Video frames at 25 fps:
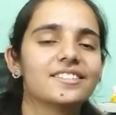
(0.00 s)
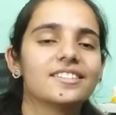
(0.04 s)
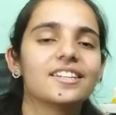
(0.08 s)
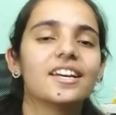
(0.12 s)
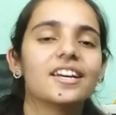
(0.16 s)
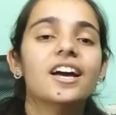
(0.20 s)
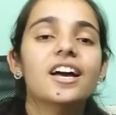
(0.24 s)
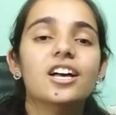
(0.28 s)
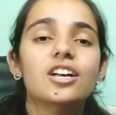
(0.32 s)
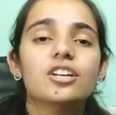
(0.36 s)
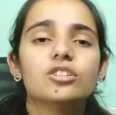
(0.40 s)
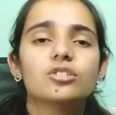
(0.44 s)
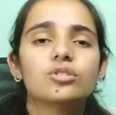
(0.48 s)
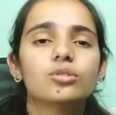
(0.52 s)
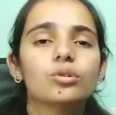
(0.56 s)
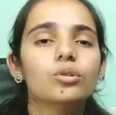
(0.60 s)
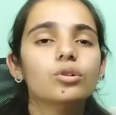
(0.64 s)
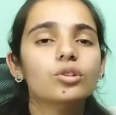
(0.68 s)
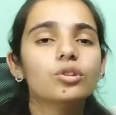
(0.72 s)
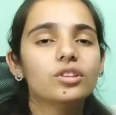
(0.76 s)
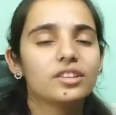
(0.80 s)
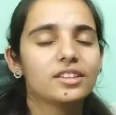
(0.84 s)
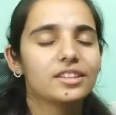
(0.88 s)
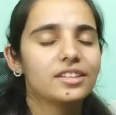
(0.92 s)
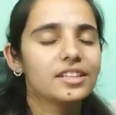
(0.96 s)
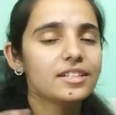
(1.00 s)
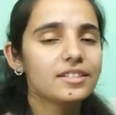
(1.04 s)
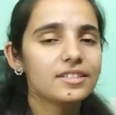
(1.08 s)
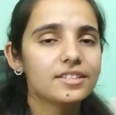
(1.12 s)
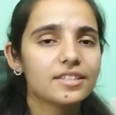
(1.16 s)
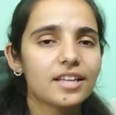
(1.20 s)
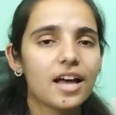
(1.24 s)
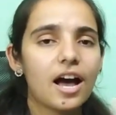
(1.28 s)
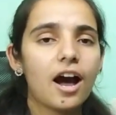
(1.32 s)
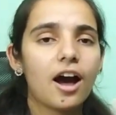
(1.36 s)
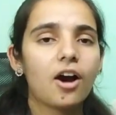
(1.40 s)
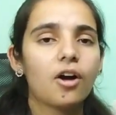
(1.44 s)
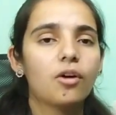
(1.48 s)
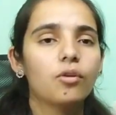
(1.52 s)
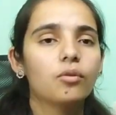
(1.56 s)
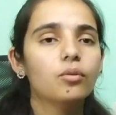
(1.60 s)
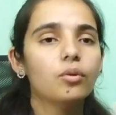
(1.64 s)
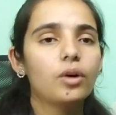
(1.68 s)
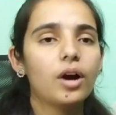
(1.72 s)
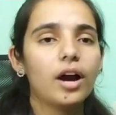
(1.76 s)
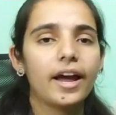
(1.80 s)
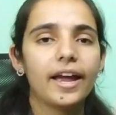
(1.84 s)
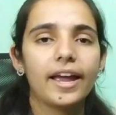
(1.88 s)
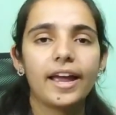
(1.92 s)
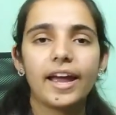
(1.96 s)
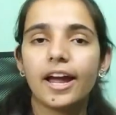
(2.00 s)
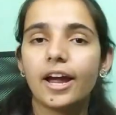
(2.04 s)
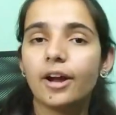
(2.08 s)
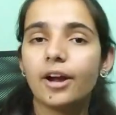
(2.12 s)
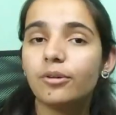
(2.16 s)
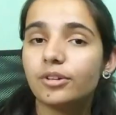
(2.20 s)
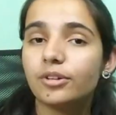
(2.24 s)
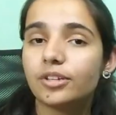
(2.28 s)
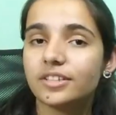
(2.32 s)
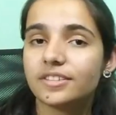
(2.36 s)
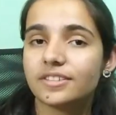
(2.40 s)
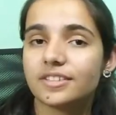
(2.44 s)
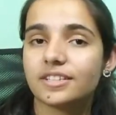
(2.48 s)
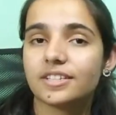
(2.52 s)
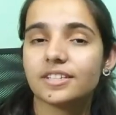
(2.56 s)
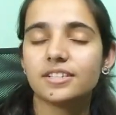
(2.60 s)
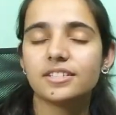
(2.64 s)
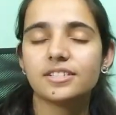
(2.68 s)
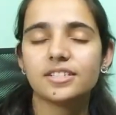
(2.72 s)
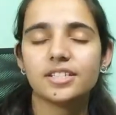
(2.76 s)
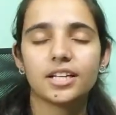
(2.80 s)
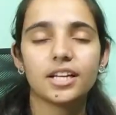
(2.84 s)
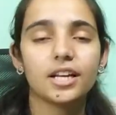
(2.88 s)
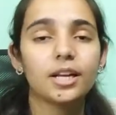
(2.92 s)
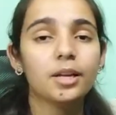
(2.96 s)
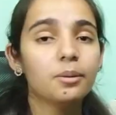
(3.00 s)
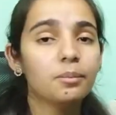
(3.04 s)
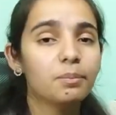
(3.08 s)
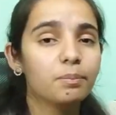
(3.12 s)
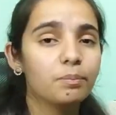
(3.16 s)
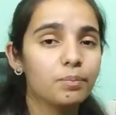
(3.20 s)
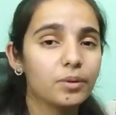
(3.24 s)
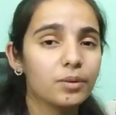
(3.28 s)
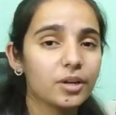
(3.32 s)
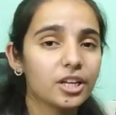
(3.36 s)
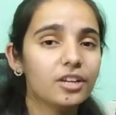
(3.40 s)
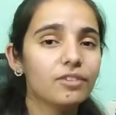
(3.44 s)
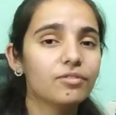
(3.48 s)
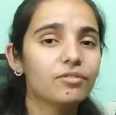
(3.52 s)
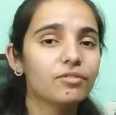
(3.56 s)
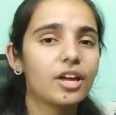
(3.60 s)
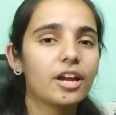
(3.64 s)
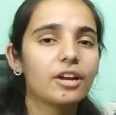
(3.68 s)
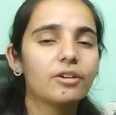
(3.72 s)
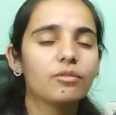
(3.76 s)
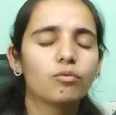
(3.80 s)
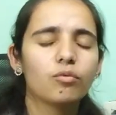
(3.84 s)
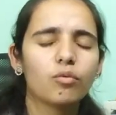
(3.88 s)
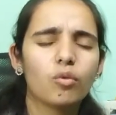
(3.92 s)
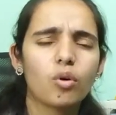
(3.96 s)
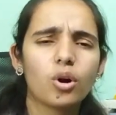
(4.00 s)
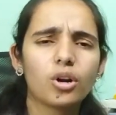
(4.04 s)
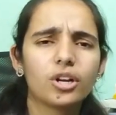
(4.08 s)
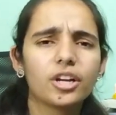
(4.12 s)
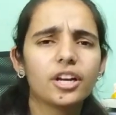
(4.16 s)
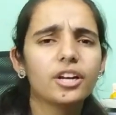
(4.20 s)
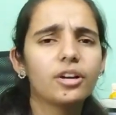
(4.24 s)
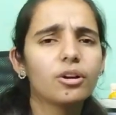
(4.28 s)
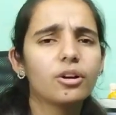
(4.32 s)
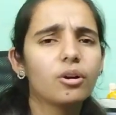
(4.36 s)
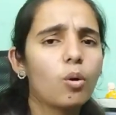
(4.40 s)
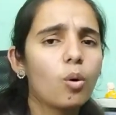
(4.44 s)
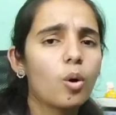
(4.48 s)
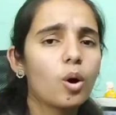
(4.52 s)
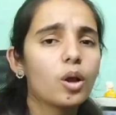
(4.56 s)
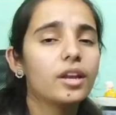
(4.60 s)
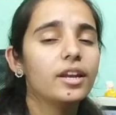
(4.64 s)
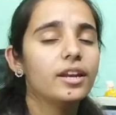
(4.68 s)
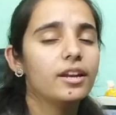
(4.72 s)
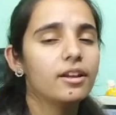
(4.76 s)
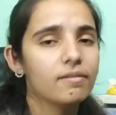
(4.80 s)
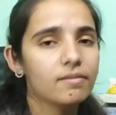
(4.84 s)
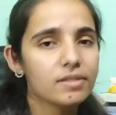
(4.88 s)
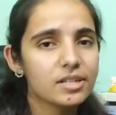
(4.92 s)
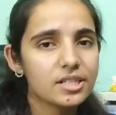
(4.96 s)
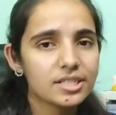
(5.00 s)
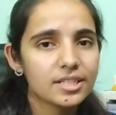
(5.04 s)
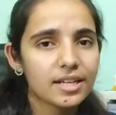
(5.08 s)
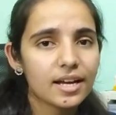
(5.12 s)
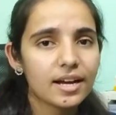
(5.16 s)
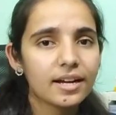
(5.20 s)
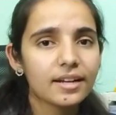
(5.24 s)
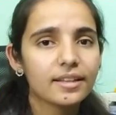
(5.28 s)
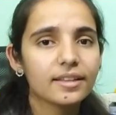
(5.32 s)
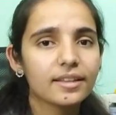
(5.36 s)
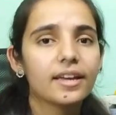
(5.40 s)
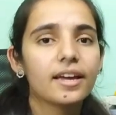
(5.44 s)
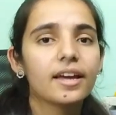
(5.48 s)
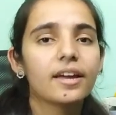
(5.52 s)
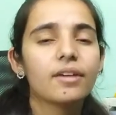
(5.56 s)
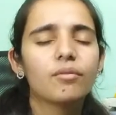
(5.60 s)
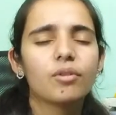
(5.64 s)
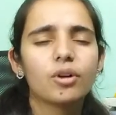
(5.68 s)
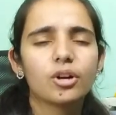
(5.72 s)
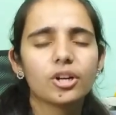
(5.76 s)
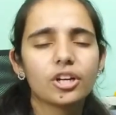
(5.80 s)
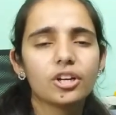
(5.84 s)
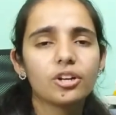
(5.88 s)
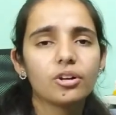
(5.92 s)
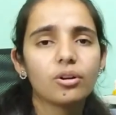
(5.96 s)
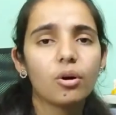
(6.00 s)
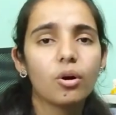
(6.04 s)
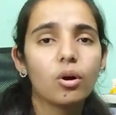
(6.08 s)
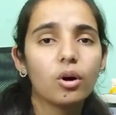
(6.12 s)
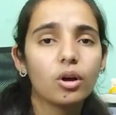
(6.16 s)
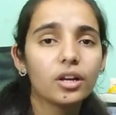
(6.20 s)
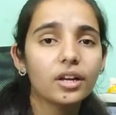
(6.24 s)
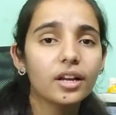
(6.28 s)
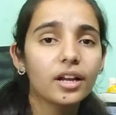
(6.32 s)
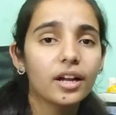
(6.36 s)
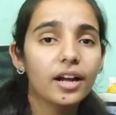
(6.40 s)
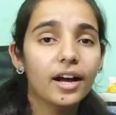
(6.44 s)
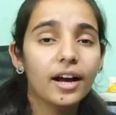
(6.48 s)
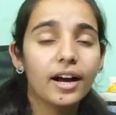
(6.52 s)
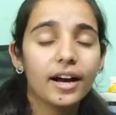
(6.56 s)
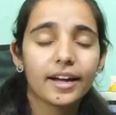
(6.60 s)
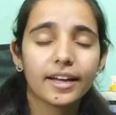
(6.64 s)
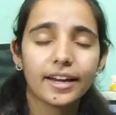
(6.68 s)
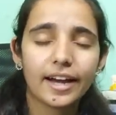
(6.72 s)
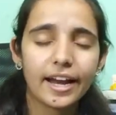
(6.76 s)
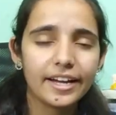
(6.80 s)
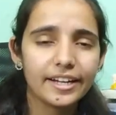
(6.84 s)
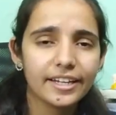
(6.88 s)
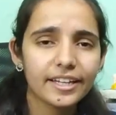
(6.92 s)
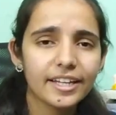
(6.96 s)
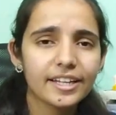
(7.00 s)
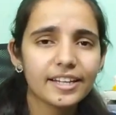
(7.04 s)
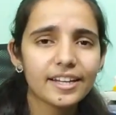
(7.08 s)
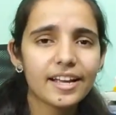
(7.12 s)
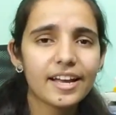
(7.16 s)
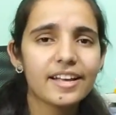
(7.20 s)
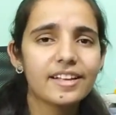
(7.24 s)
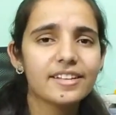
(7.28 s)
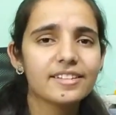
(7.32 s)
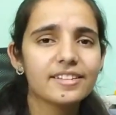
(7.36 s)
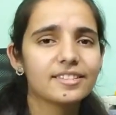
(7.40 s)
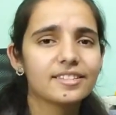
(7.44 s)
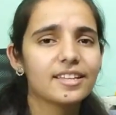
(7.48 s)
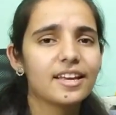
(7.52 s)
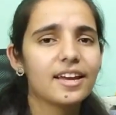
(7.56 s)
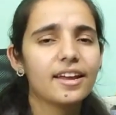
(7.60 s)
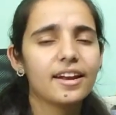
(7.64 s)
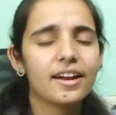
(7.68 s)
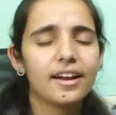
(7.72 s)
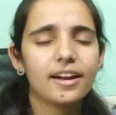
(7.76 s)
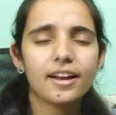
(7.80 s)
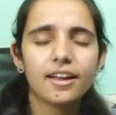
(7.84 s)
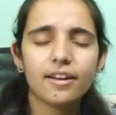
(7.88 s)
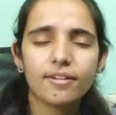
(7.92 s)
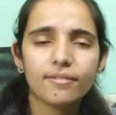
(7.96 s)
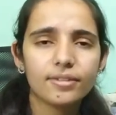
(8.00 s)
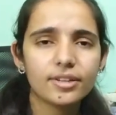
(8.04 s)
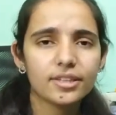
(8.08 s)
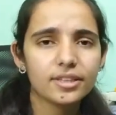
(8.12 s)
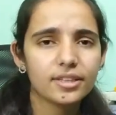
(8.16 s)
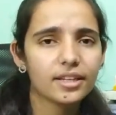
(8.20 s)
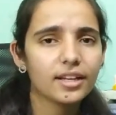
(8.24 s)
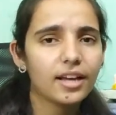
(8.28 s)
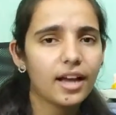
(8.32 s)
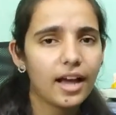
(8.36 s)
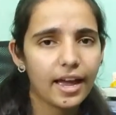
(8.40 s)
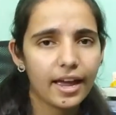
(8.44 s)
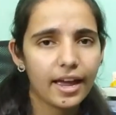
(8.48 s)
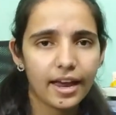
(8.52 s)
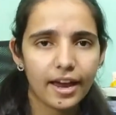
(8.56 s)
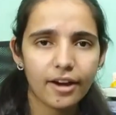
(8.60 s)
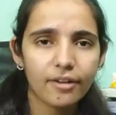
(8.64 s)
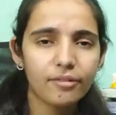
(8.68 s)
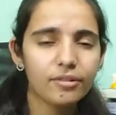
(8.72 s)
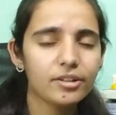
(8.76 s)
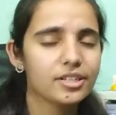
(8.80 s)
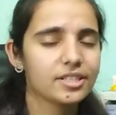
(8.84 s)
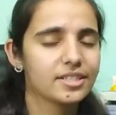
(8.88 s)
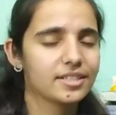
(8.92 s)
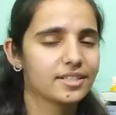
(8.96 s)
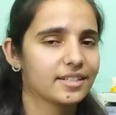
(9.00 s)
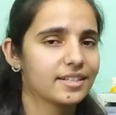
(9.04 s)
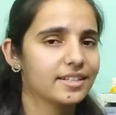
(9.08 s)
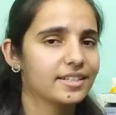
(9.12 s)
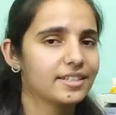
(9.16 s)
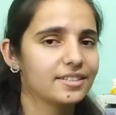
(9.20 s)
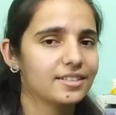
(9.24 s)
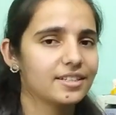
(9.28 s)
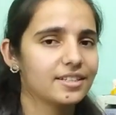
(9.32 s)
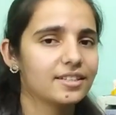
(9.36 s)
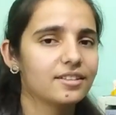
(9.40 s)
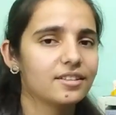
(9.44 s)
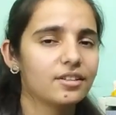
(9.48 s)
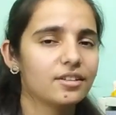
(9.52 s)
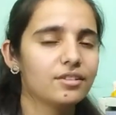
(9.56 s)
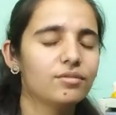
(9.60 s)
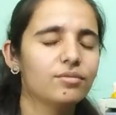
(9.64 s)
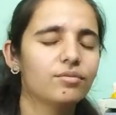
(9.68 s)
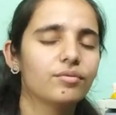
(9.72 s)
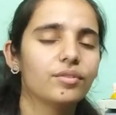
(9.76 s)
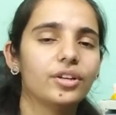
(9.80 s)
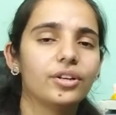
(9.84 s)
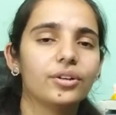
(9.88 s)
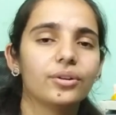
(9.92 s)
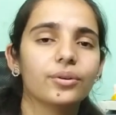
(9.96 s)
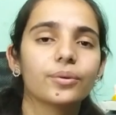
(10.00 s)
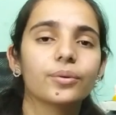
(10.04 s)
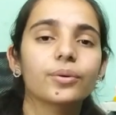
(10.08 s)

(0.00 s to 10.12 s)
So this how I have discussed in brief that what and all levels are there, what and all criteria is there, and everything I have discussed in this video.